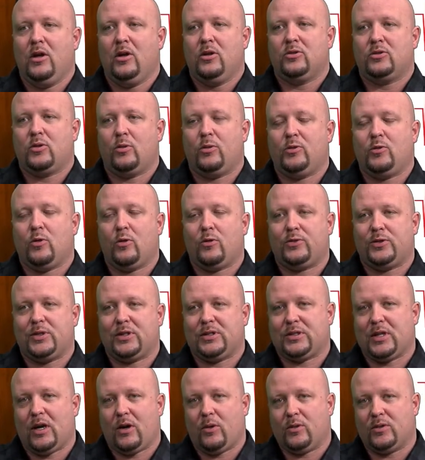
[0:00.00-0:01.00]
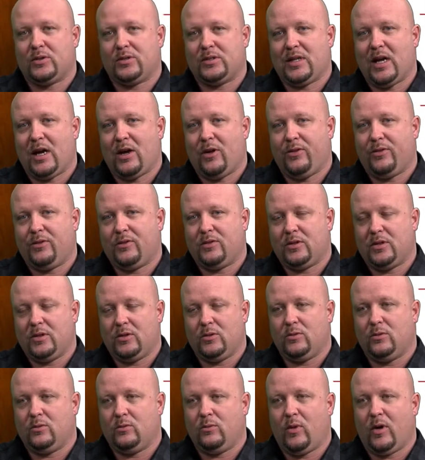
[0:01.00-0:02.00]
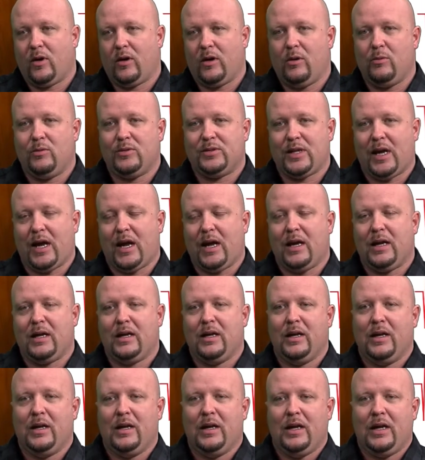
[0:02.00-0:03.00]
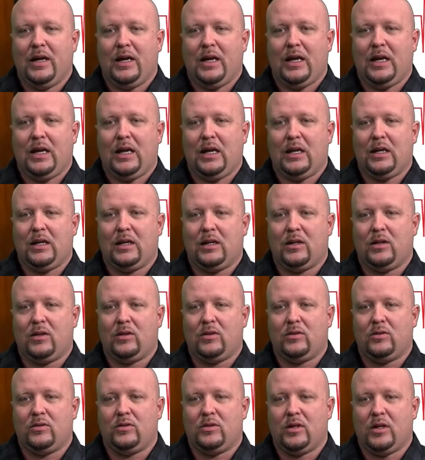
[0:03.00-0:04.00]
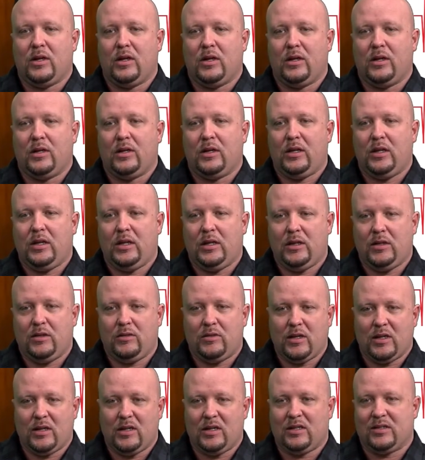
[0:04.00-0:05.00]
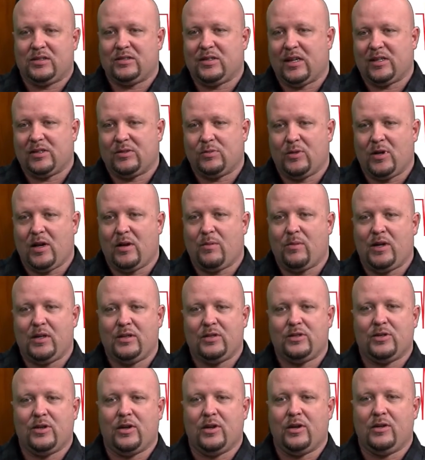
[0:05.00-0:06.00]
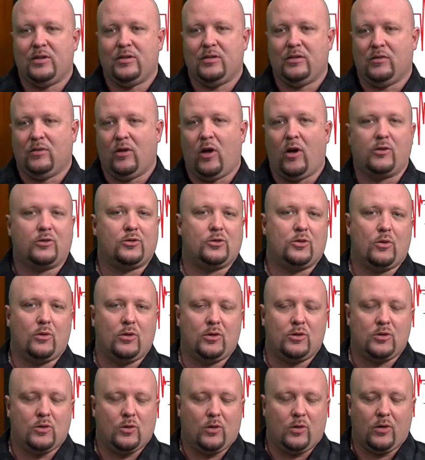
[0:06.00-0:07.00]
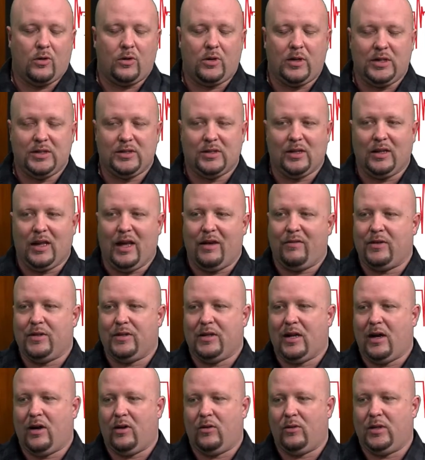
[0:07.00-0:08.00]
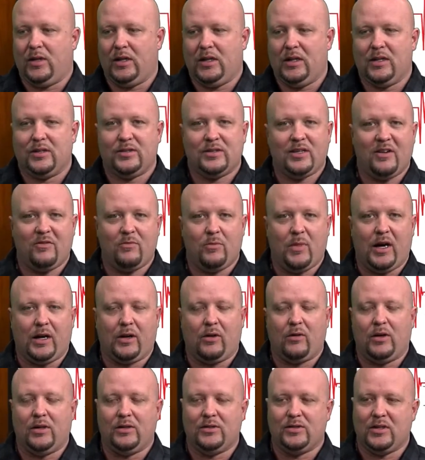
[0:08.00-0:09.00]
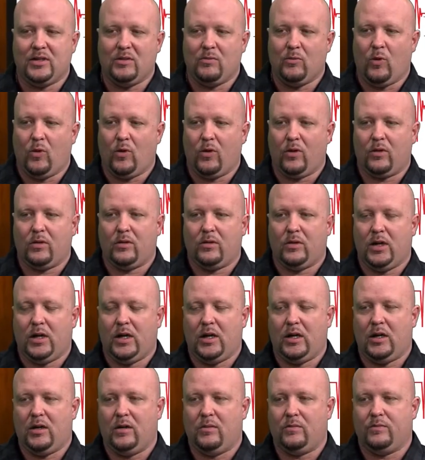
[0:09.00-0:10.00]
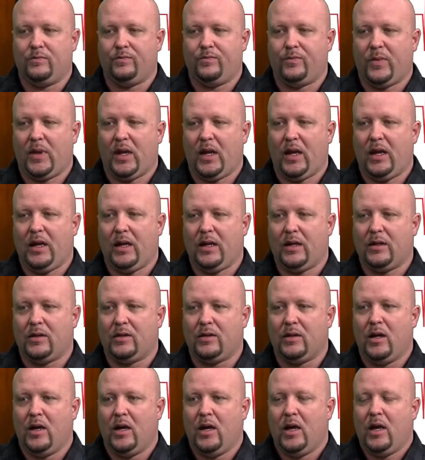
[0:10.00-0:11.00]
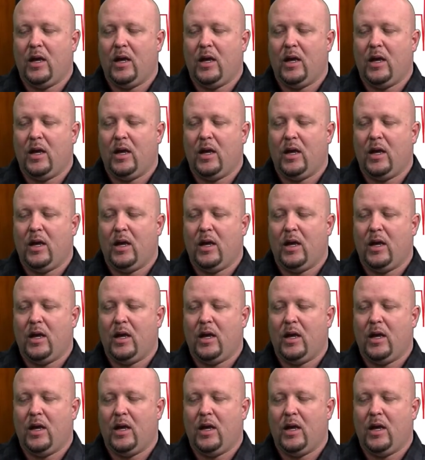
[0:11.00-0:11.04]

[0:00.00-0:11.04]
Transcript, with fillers: So we drove six hours down to where he was at and uh, he did an assessment on my son. And long story short, he's 11 now, and he doesn't have migraines anymore. Um, and